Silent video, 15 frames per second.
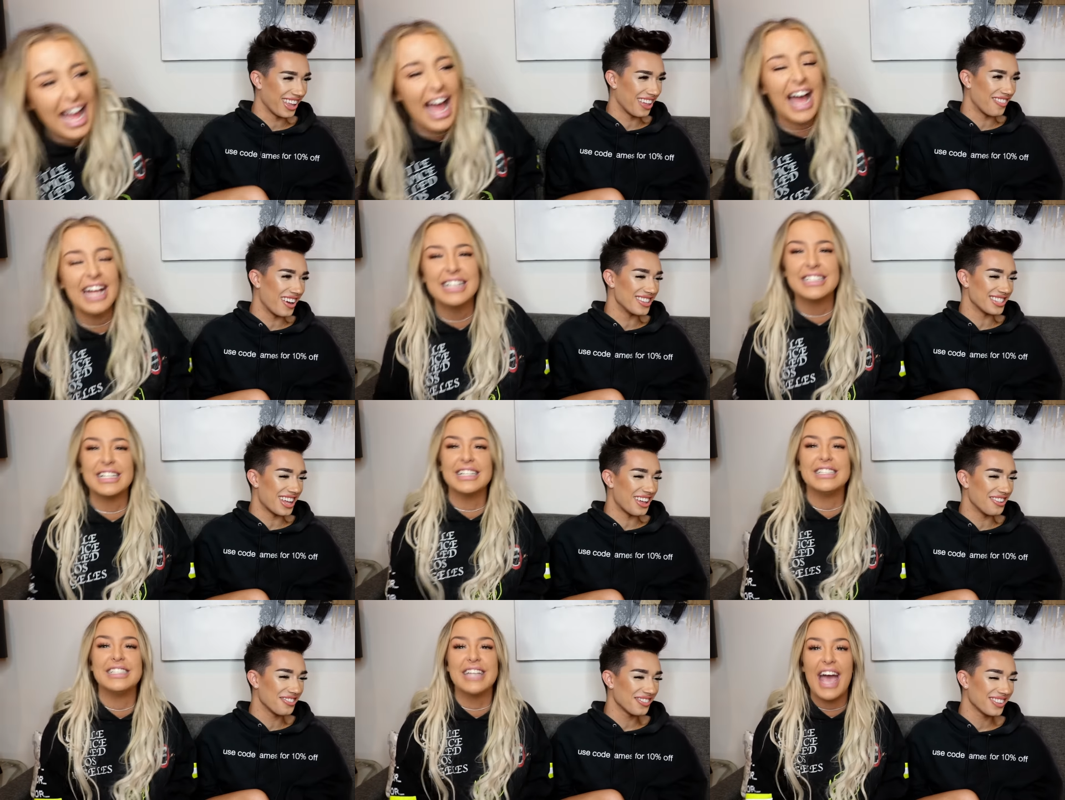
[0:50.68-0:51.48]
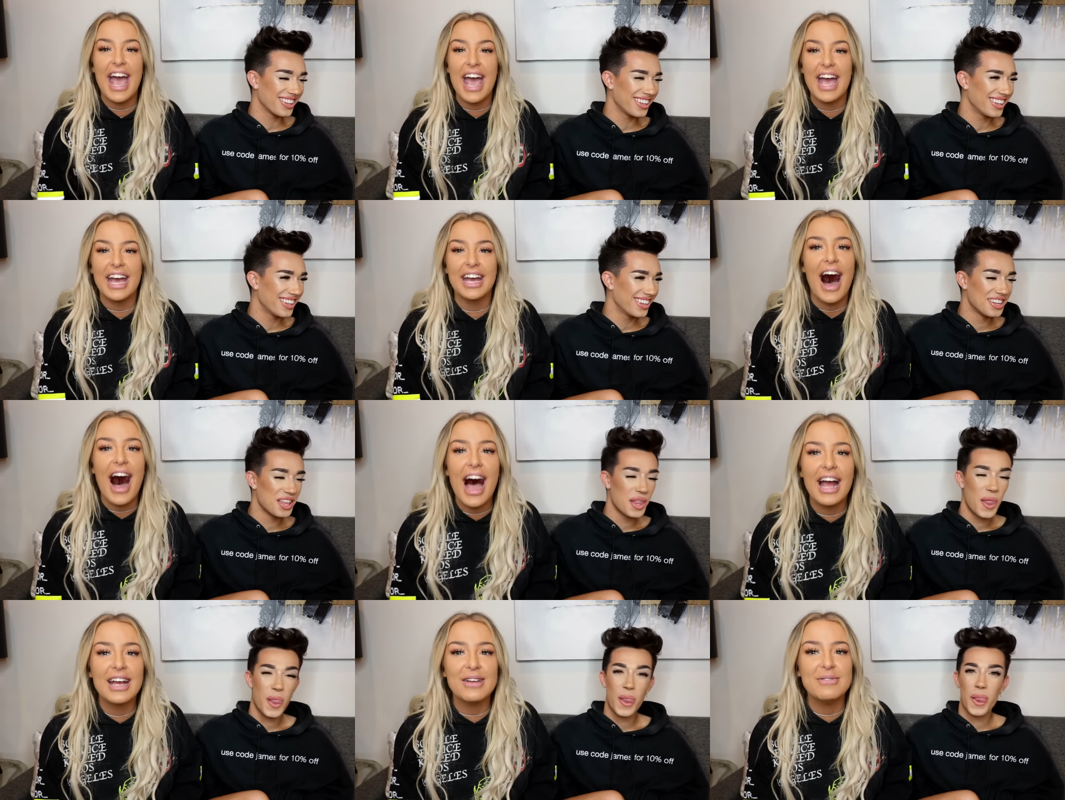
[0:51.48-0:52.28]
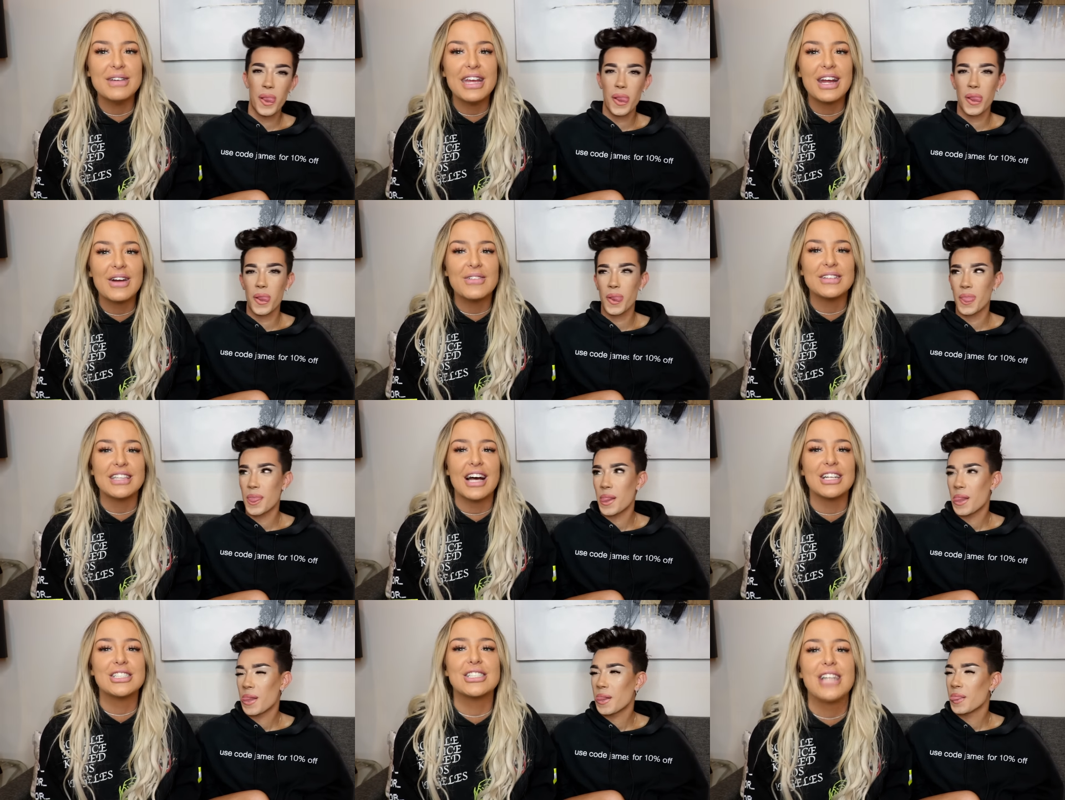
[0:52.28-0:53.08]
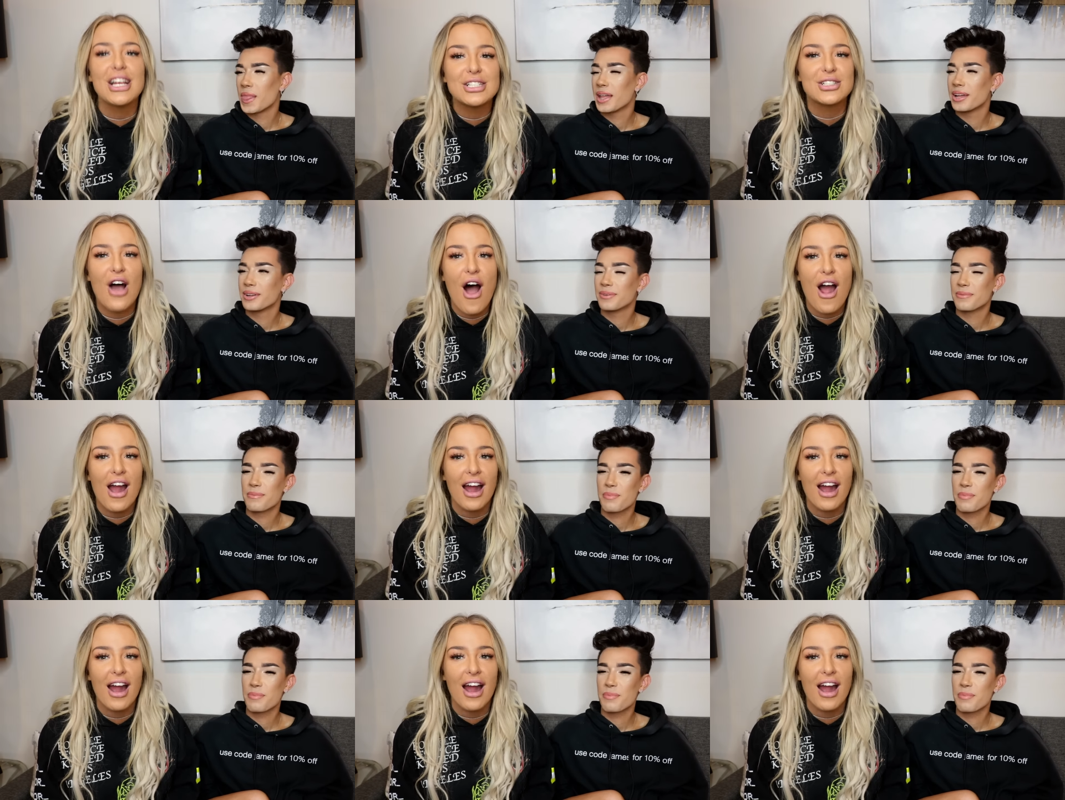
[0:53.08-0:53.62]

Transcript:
Speaker 1: and today I am here with a Shakespeare